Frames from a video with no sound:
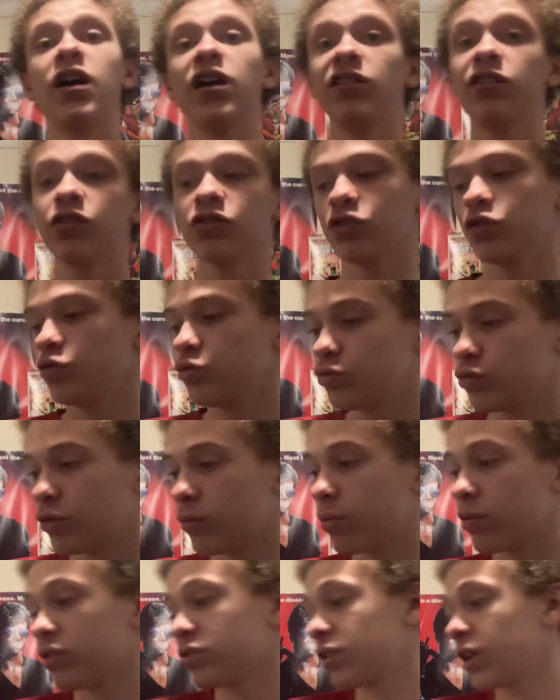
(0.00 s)
there's a
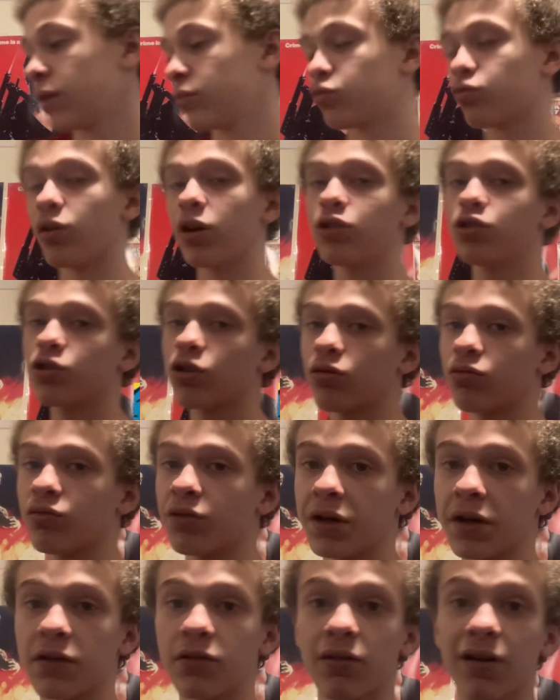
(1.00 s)
YouTuber, his name's Retro
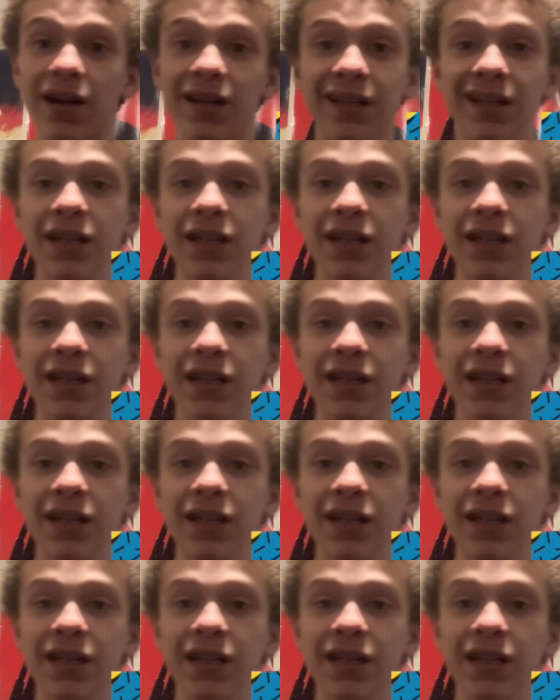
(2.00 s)
Rick, right?